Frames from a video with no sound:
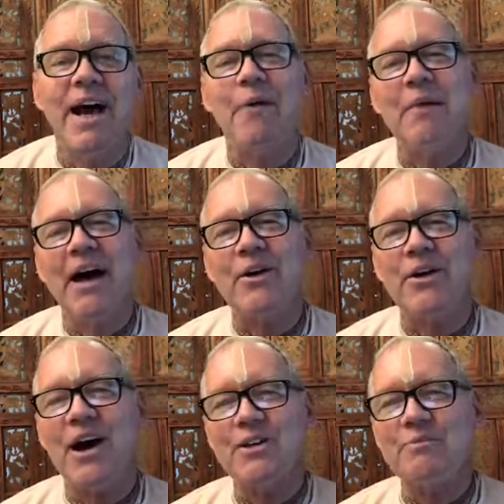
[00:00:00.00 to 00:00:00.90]
about
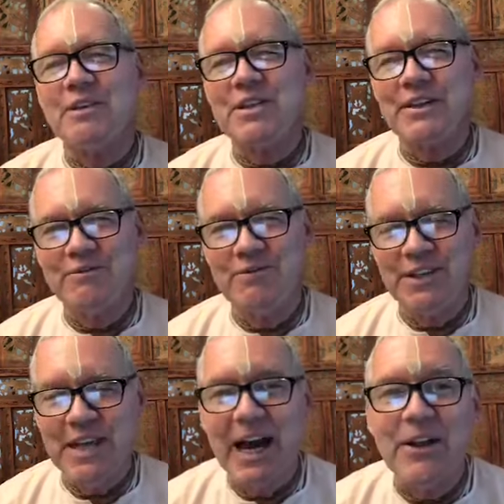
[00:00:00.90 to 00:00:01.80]
her husband's
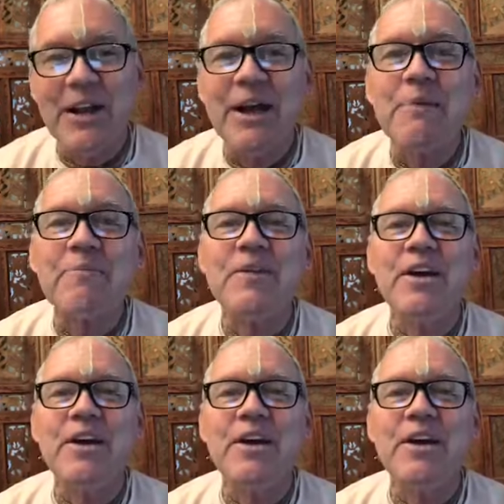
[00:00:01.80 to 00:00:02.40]
infidelity,